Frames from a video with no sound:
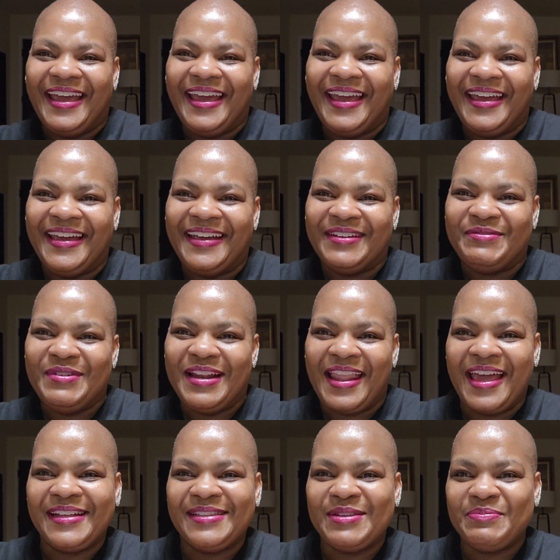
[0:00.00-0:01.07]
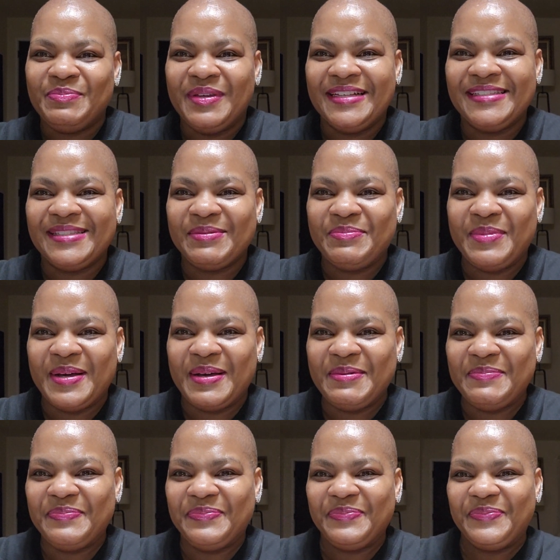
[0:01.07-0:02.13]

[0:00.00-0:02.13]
and we like to mix them up